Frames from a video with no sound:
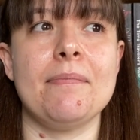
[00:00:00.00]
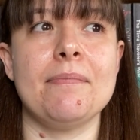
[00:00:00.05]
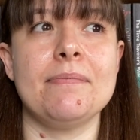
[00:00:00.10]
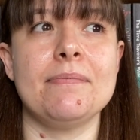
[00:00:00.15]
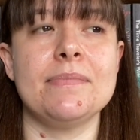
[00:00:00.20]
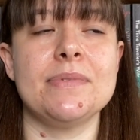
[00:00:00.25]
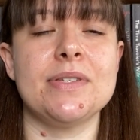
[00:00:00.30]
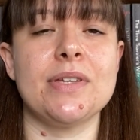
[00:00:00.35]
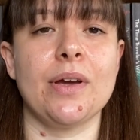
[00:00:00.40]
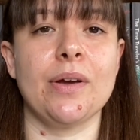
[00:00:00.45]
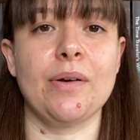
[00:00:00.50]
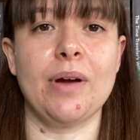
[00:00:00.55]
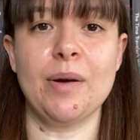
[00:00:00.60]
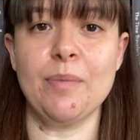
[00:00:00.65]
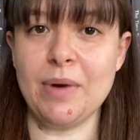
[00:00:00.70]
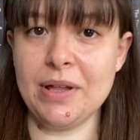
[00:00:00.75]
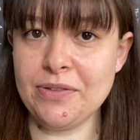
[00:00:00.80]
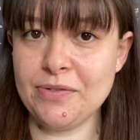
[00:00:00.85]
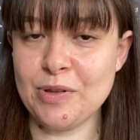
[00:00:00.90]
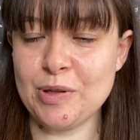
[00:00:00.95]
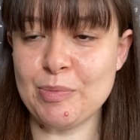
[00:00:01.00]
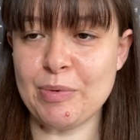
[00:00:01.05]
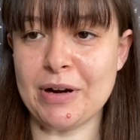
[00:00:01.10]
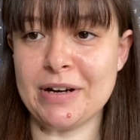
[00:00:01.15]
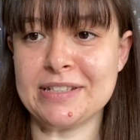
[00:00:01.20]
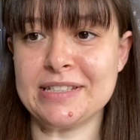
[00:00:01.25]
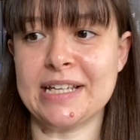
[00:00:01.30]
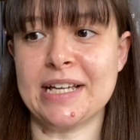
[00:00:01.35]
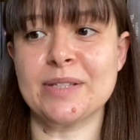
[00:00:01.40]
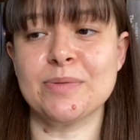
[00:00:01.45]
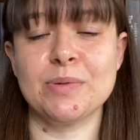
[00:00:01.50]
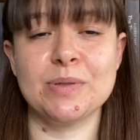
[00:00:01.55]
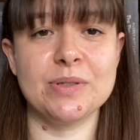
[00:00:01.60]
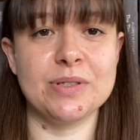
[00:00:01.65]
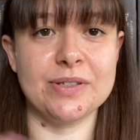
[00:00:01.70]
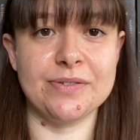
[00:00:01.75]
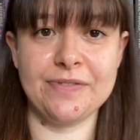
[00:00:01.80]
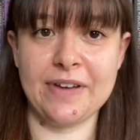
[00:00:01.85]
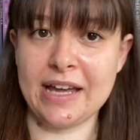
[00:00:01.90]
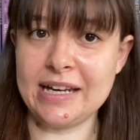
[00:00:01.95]
So I went through the process, which
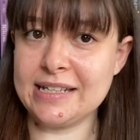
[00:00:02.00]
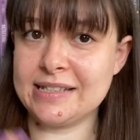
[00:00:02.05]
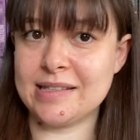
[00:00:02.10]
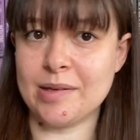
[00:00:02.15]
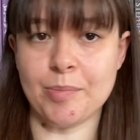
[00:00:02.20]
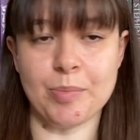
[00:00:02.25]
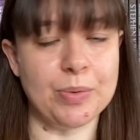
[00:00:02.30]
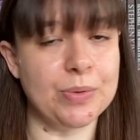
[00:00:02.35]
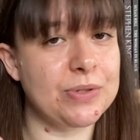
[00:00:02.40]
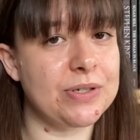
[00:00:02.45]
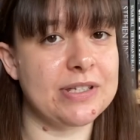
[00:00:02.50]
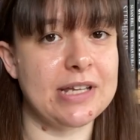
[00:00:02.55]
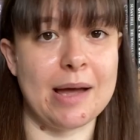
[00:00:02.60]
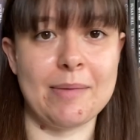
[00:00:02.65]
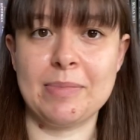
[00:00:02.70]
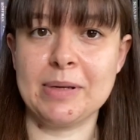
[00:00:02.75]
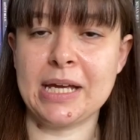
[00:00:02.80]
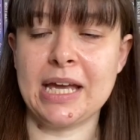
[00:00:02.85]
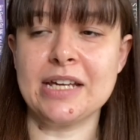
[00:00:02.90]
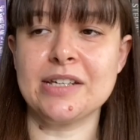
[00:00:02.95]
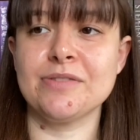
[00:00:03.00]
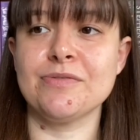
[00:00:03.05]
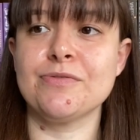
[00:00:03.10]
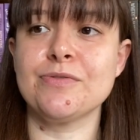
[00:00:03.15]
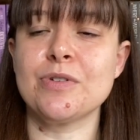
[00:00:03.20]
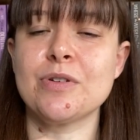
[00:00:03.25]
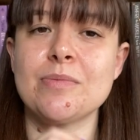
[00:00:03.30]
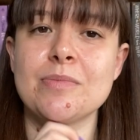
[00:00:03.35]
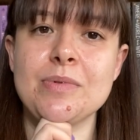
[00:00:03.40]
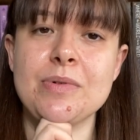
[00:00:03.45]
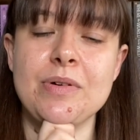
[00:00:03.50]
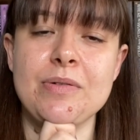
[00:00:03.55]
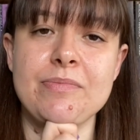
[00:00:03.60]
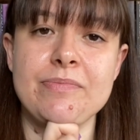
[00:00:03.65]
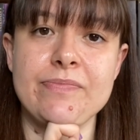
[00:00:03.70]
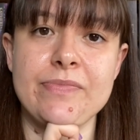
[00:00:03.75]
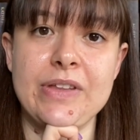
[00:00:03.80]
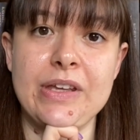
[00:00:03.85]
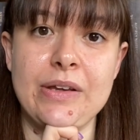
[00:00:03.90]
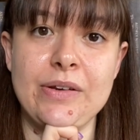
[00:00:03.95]
was a fairly simple just application form
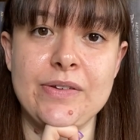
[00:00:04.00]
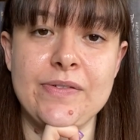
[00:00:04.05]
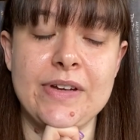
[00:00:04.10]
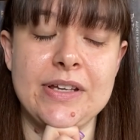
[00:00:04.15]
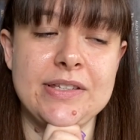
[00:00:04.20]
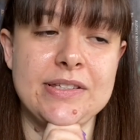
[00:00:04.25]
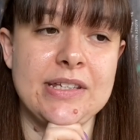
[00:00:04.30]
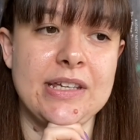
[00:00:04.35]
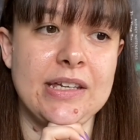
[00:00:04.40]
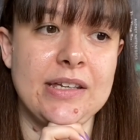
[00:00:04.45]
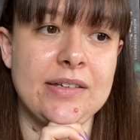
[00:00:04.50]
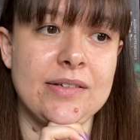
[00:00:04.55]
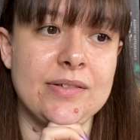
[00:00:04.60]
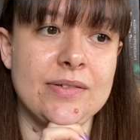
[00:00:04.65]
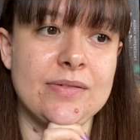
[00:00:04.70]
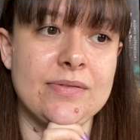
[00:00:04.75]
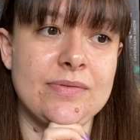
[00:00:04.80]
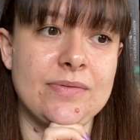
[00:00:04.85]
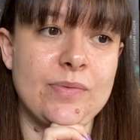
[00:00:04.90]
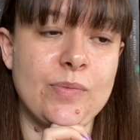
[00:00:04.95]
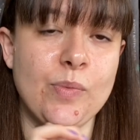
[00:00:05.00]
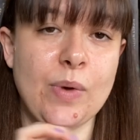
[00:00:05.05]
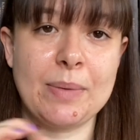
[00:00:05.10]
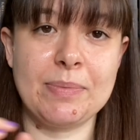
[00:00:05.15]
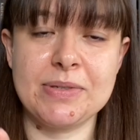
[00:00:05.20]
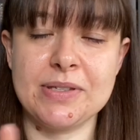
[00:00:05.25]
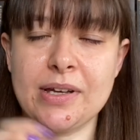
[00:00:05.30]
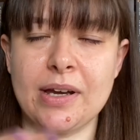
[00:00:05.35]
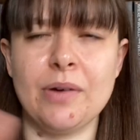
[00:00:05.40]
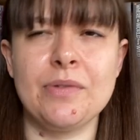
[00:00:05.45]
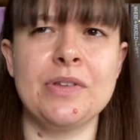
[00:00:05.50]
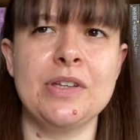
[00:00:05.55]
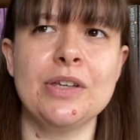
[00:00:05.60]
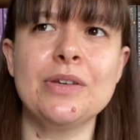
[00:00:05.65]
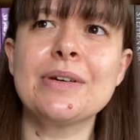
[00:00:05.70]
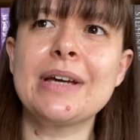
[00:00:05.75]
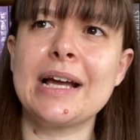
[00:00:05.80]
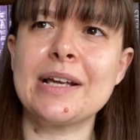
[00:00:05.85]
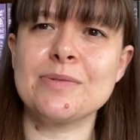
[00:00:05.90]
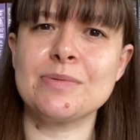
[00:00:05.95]
on the university website, on
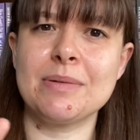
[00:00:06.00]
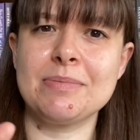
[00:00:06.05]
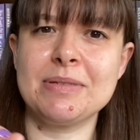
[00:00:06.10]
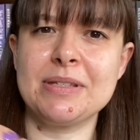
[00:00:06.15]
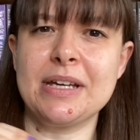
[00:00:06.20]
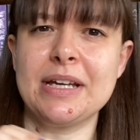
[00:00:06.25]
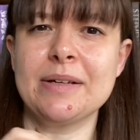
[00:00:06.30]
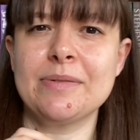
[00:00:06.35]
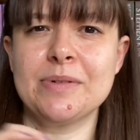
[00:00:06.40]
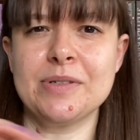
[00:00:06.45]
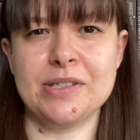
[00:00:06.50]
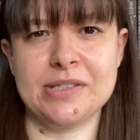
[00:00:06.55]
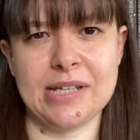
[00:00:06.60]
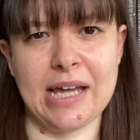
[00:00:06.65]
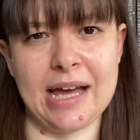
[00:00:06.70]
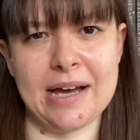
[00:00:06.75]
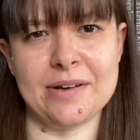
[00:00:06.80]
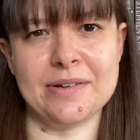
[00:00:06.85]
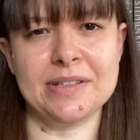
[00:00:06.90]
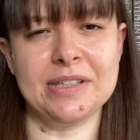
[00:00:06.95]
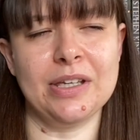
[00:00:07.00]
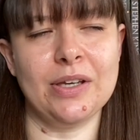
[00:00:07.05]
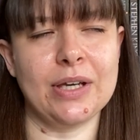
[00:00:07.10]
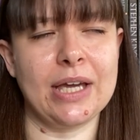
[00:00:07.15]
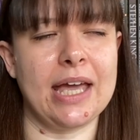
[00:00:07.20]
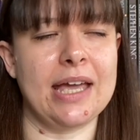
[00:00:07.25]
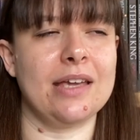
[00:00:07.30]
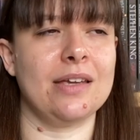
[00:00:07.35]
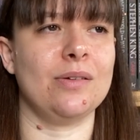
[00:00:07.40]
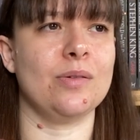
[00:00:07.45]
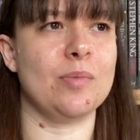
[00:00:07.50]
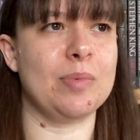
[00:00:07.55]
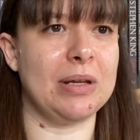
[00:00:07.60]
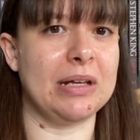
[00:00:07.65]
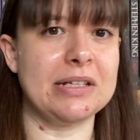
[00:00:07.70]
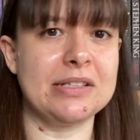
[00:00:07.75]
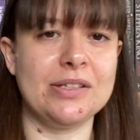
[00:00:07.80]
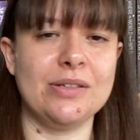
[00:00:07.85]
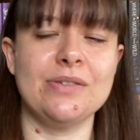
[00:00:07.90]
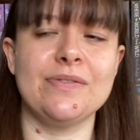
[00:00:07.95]
the UCAS website, which is how in the UK you
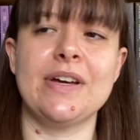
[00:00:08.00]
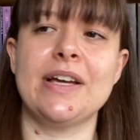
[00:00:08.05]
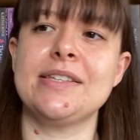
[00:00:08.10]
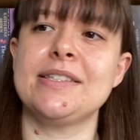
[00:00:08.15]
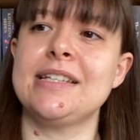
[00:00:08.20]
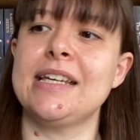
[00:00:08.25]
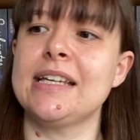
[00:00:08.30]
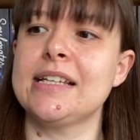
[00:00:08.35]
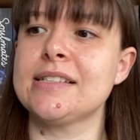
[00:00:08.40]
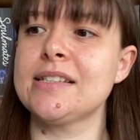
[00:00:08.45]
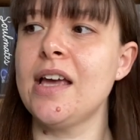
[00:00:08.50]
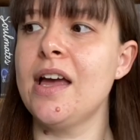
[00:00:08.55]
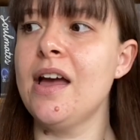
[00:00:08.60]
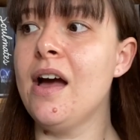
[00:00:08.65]
apply to universities.